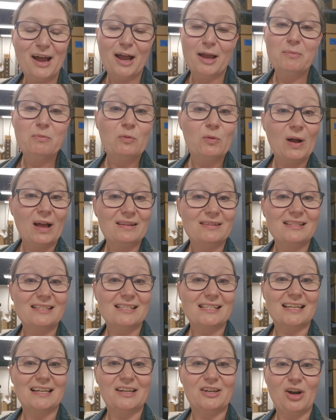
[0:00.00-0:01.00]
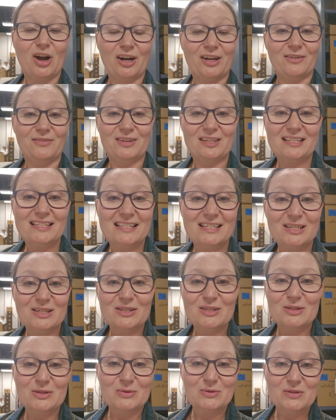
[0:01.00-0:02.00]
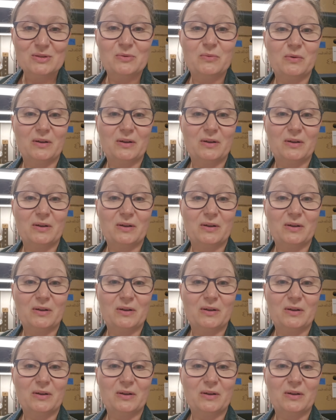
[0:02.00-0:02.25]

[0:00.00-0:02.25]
I'm WELS Synod archivist Susan